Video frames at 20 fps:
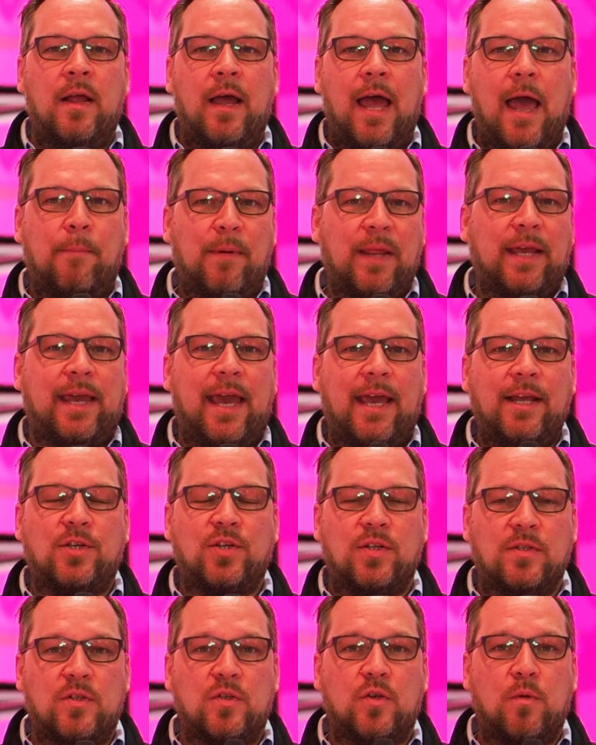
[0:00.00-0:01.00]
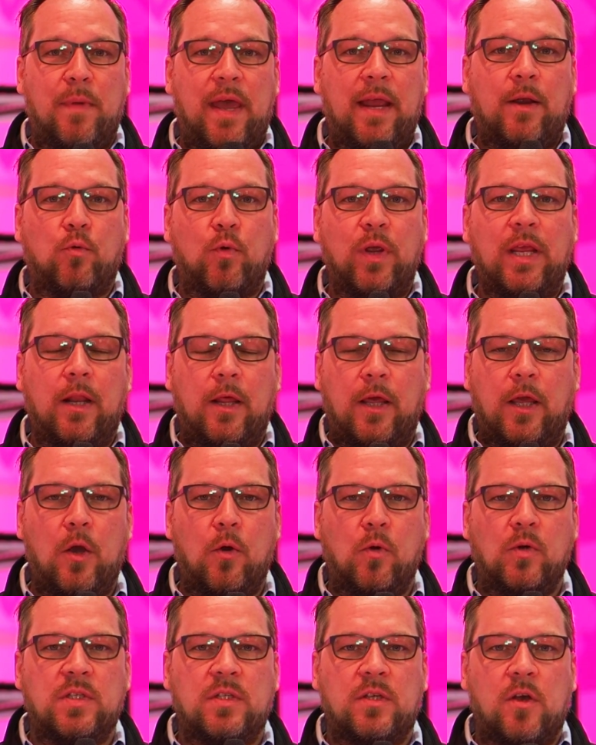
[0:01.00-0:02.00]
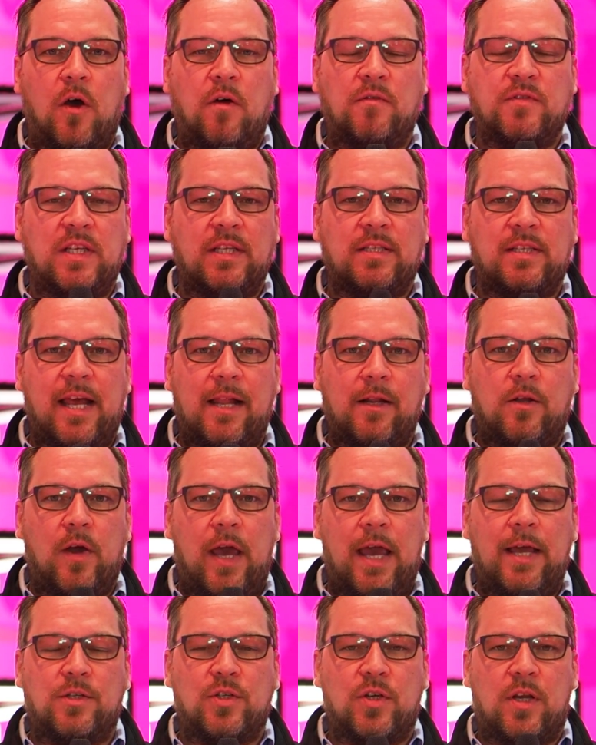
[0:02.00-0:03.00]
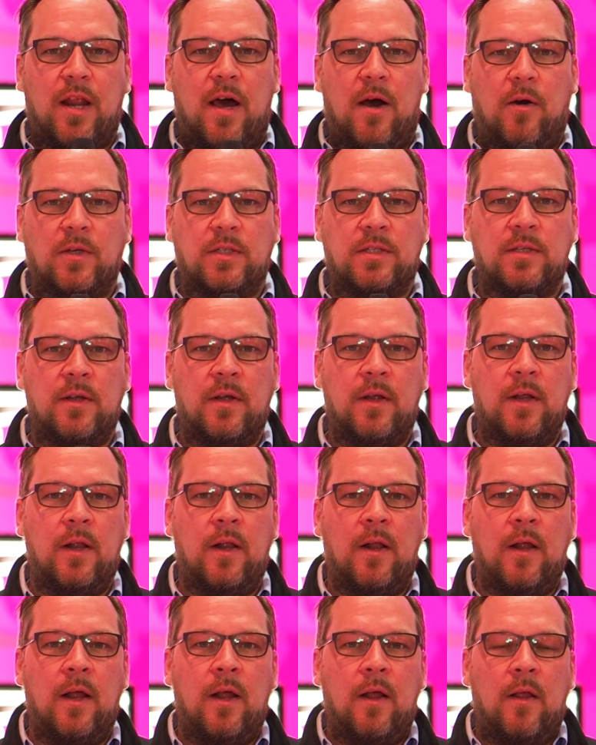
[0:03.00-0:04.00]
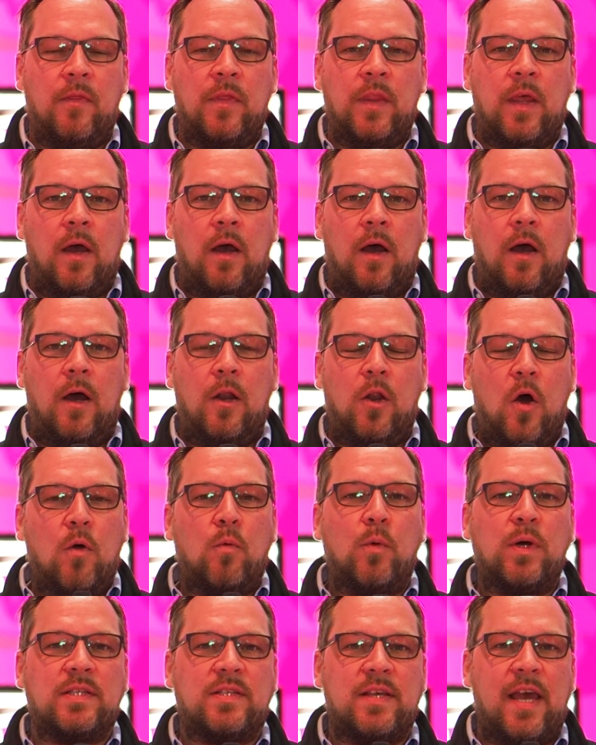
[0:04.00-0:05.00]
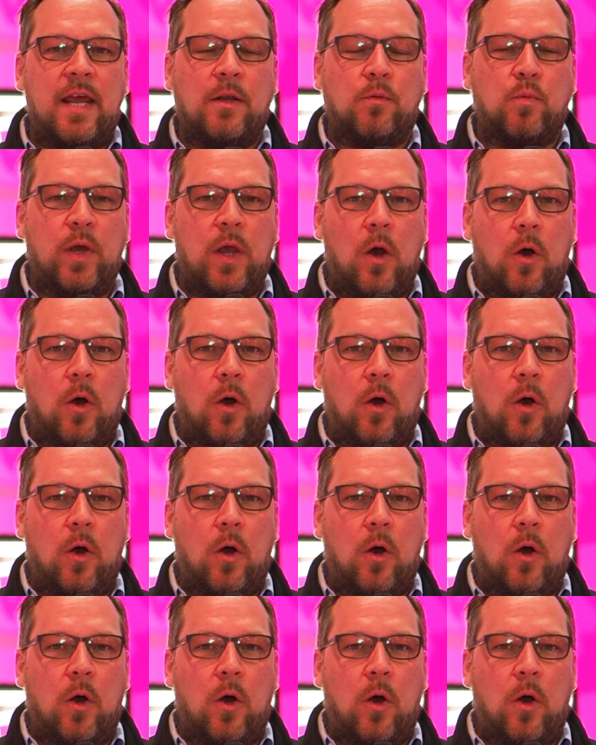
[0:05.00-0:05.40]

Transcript: applications to make really use of the Telco Edge Cloud. Along with that, we